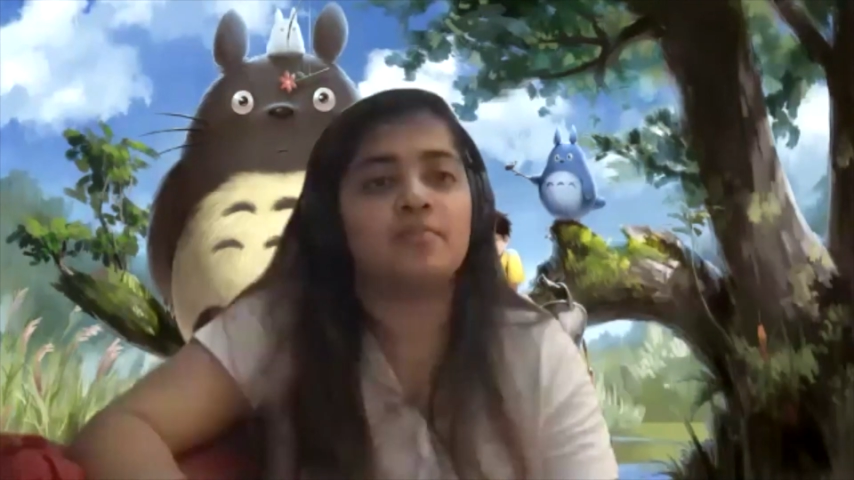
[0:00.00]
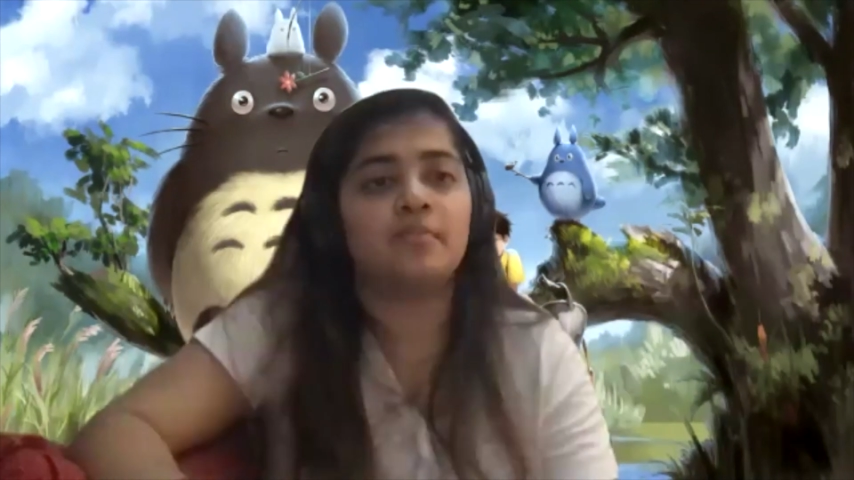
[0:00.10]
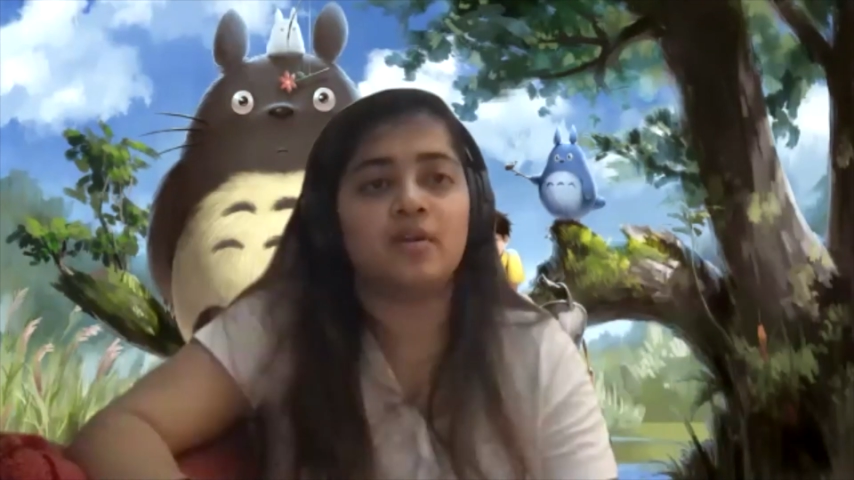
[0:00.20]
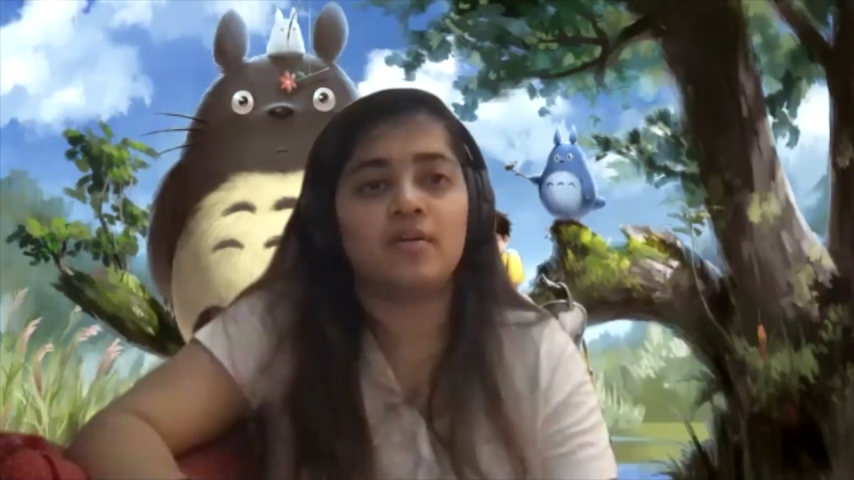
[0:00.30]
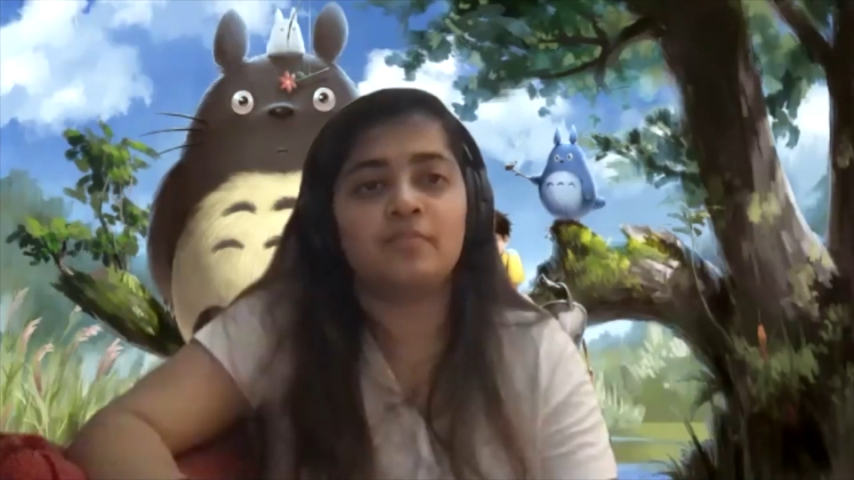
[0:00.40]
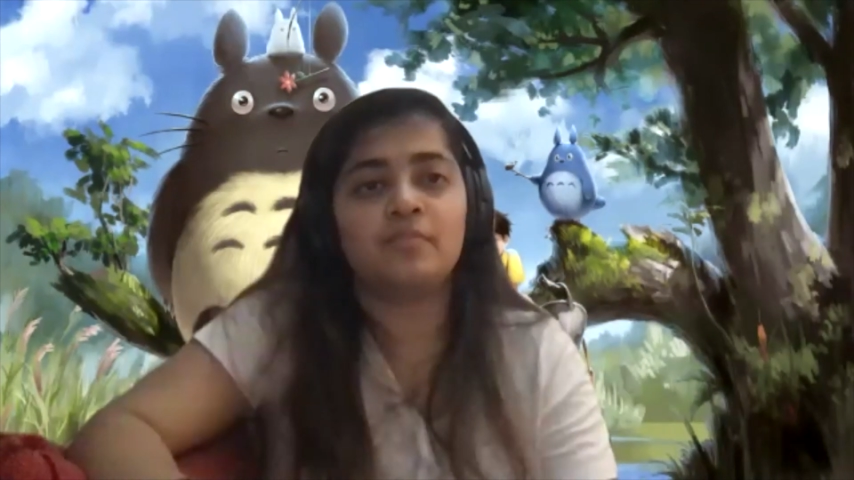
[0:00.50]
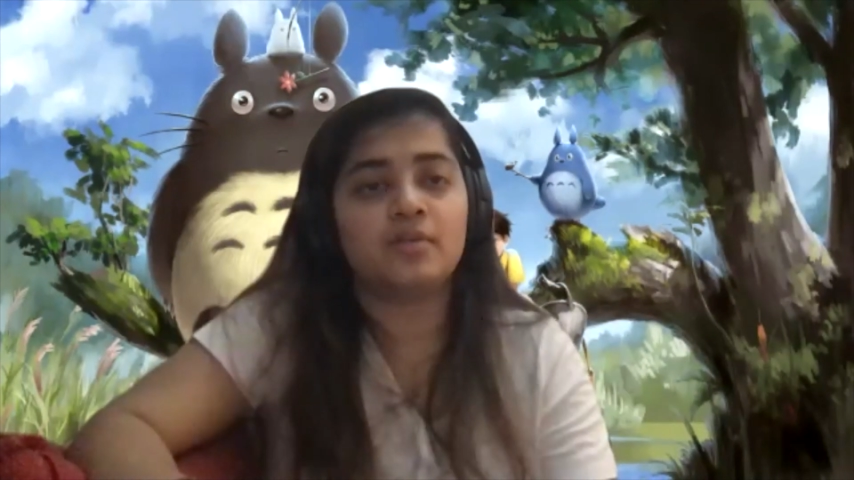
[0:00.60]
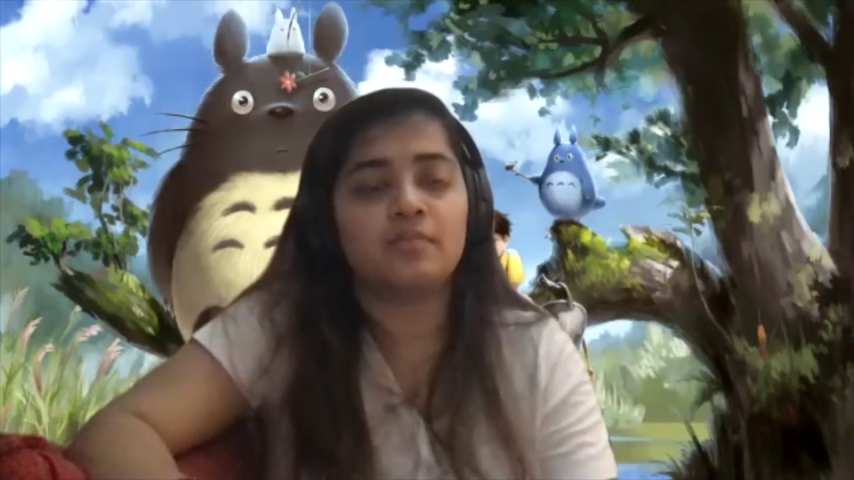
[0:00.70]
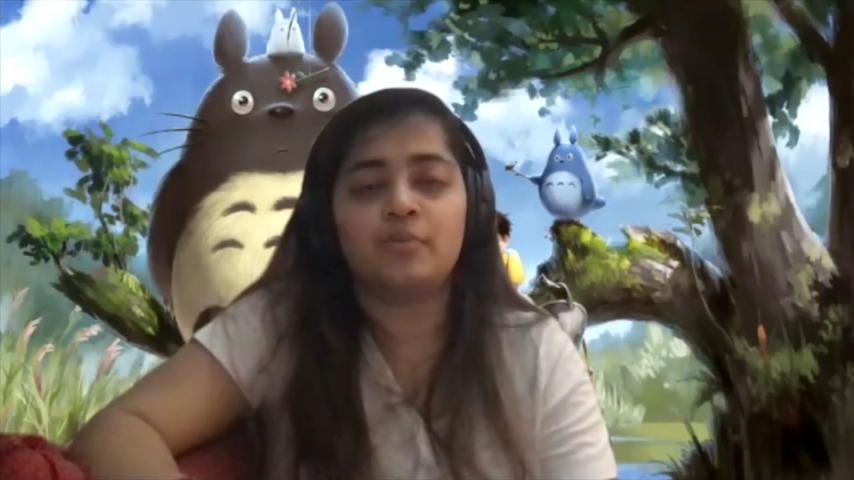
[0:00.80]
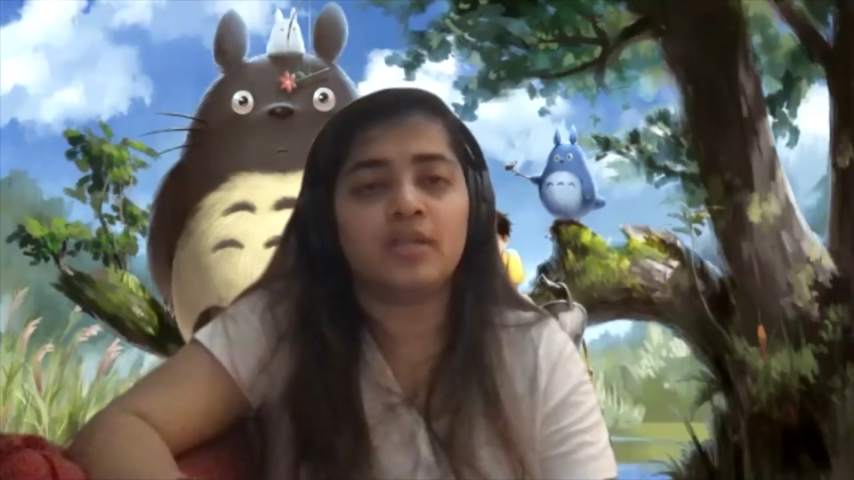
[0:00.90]
Put
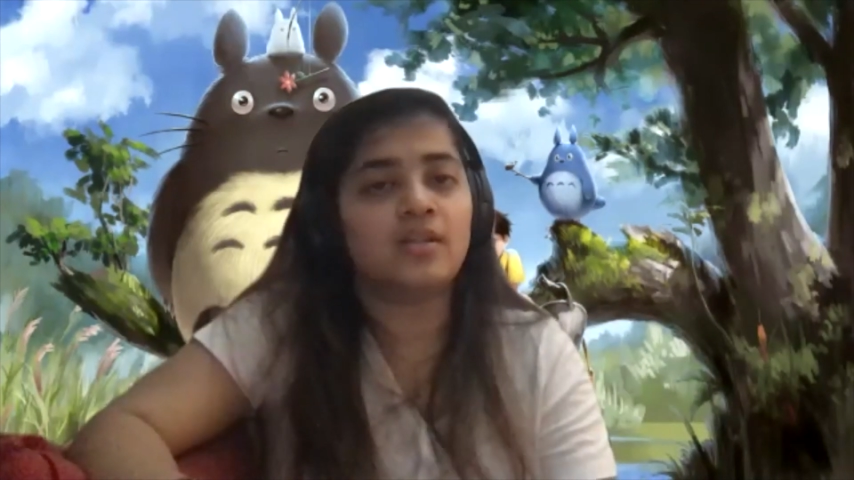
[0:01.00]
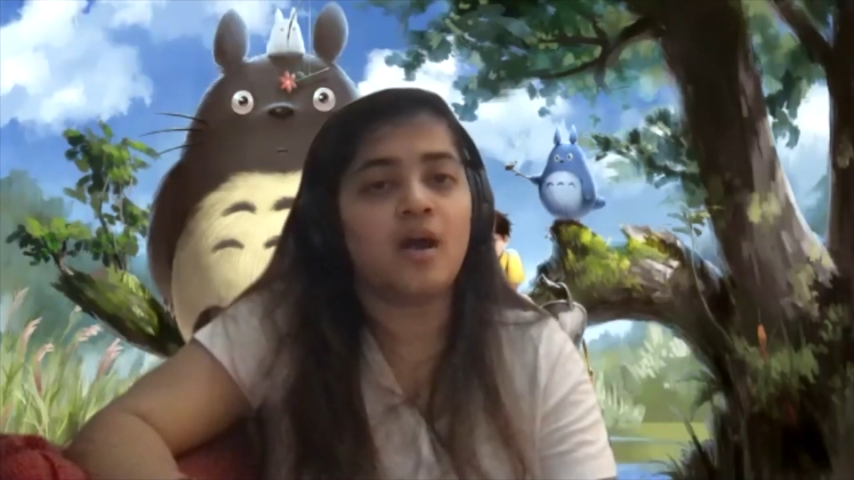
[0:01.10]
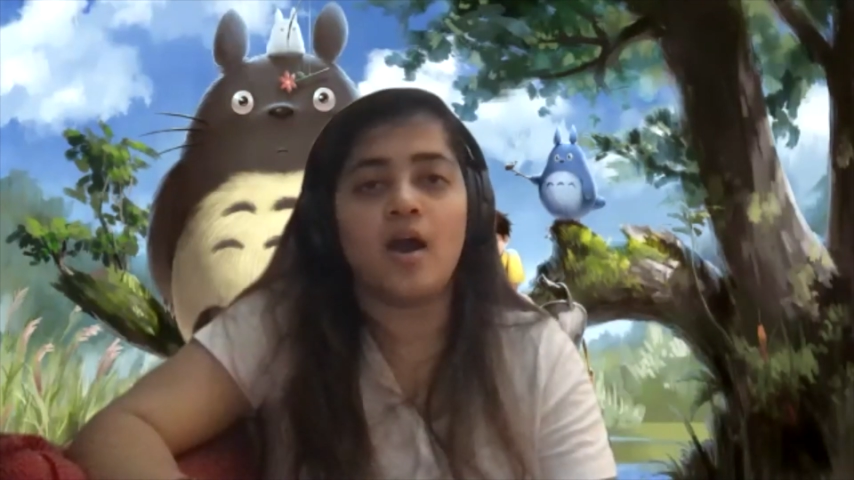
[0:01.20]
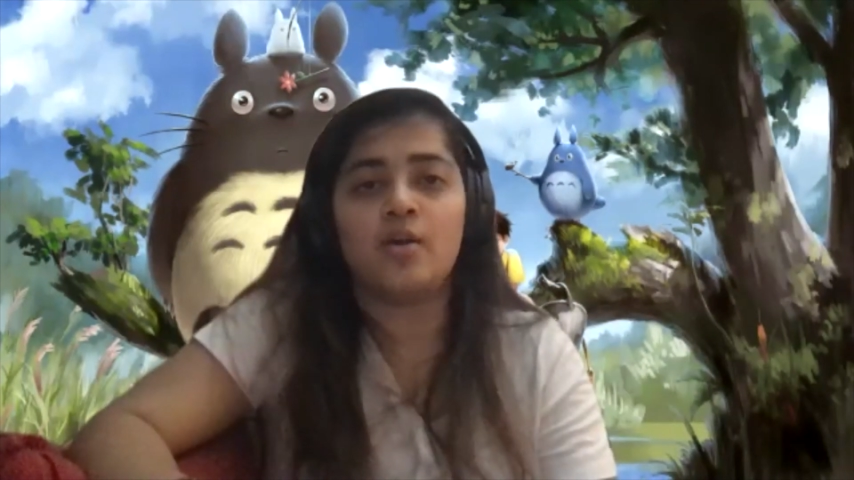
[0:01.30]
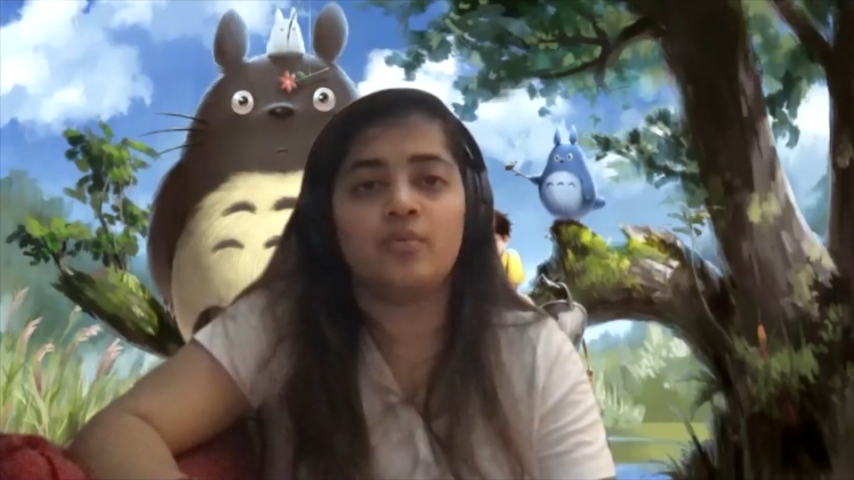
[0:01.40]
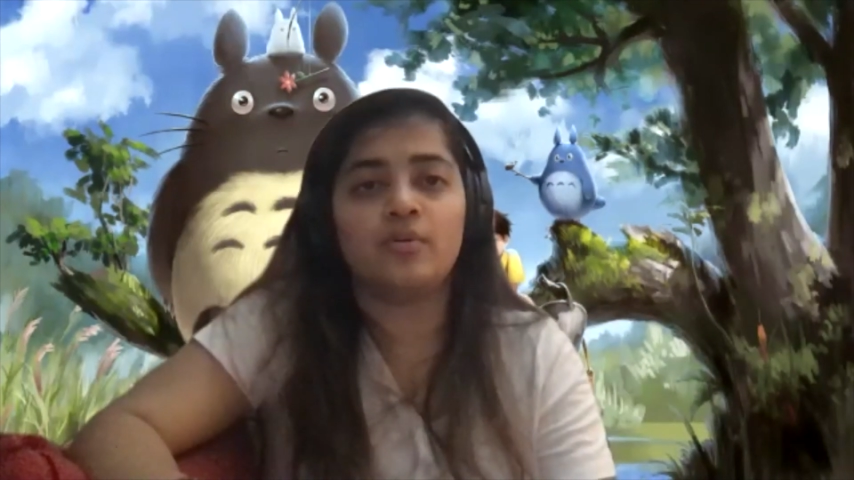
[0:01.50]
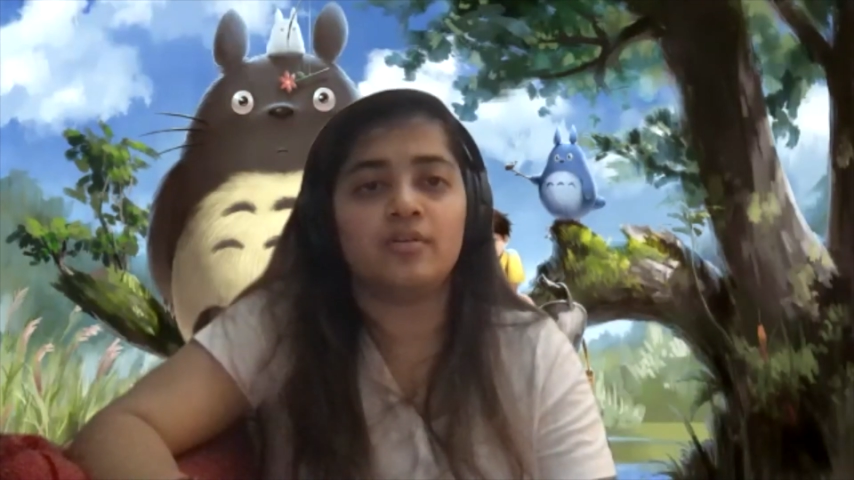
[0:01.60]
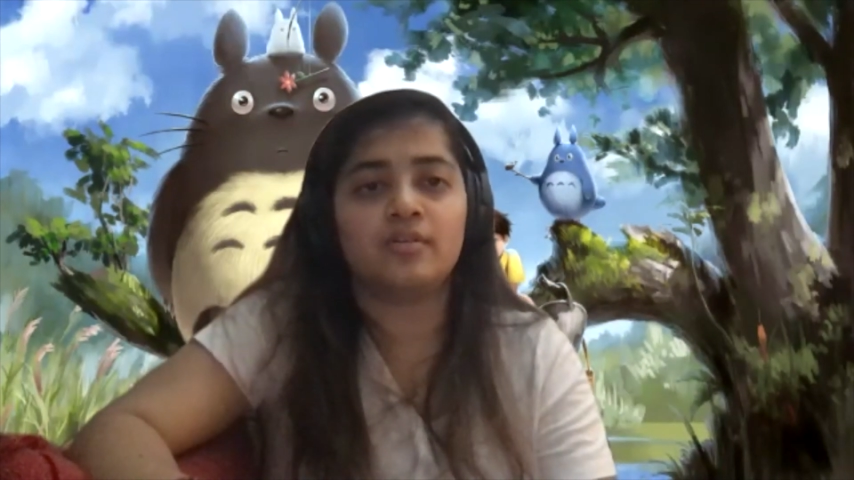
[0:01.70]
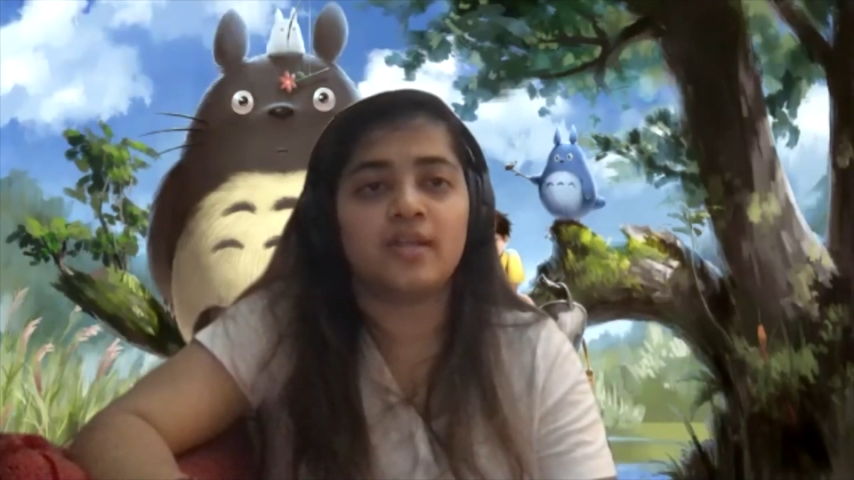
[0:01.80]
in the hard work.